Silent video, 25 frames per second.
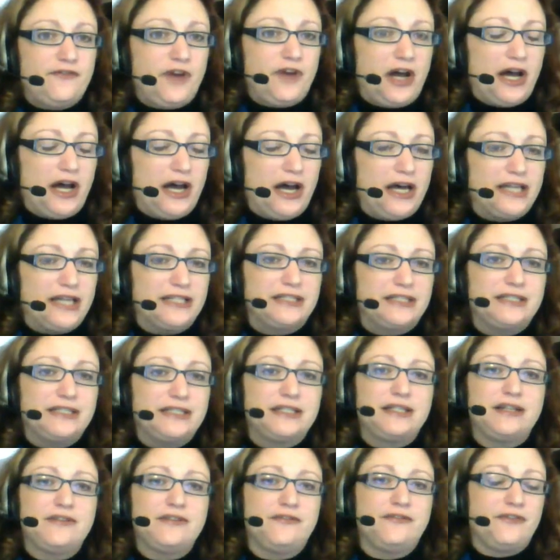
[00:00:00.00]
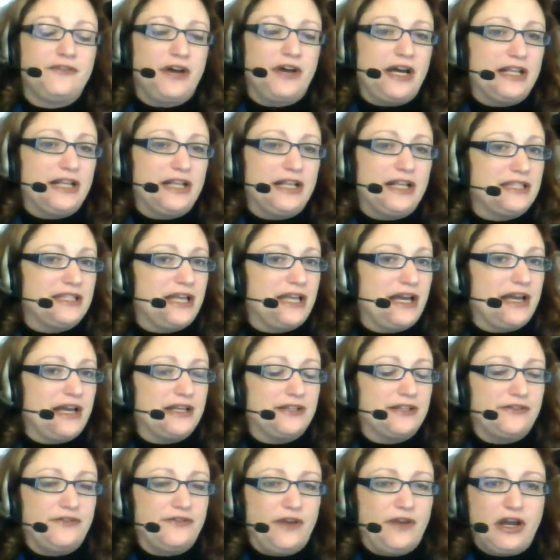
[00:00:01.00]
font
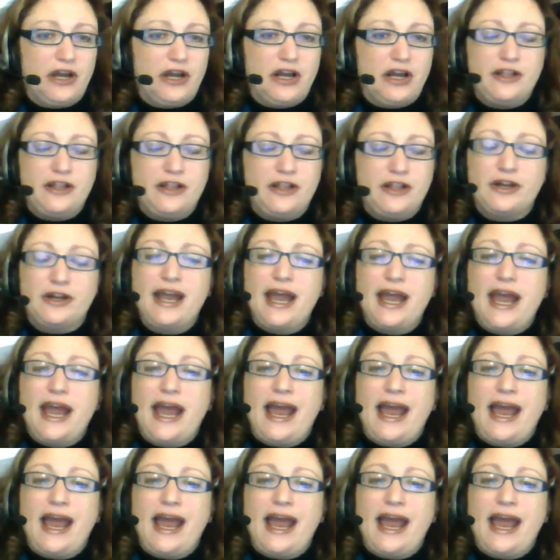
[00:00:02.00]
size, font color.